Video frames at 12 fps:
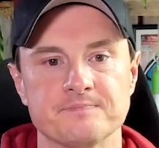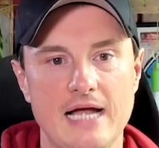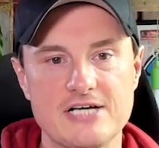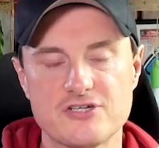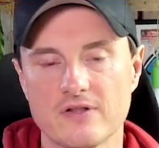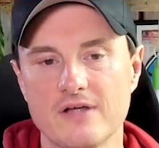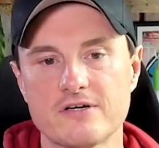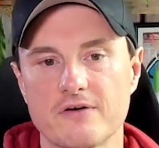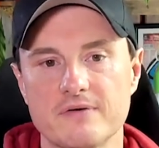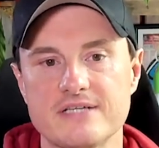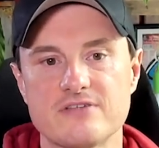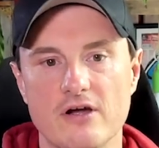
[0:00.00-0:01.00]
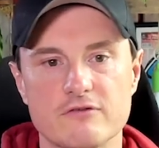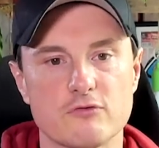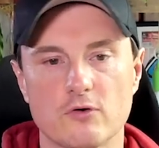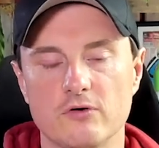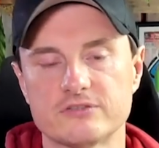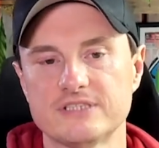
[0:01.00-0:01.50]
And Sri Lanka is
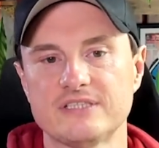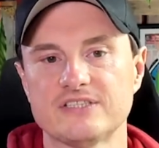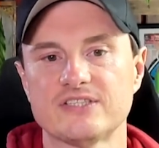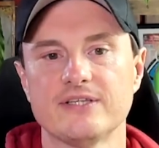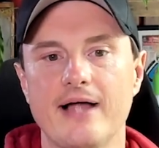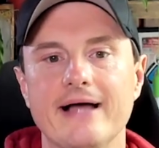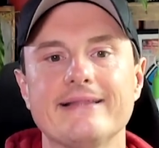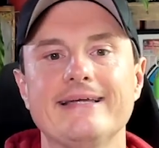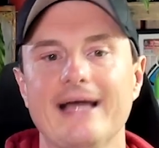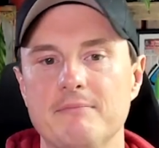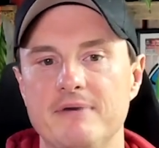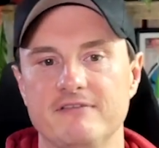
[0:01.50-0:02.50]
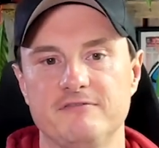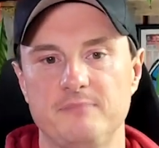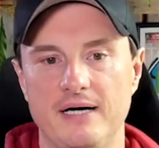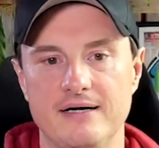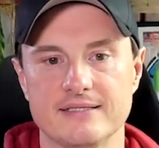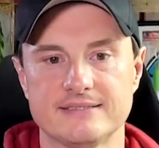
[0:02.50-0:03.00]
overall just a slightly above
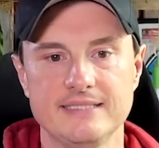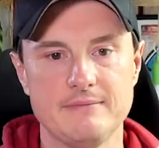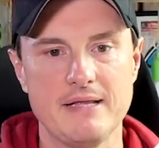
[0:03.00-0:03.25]
par team.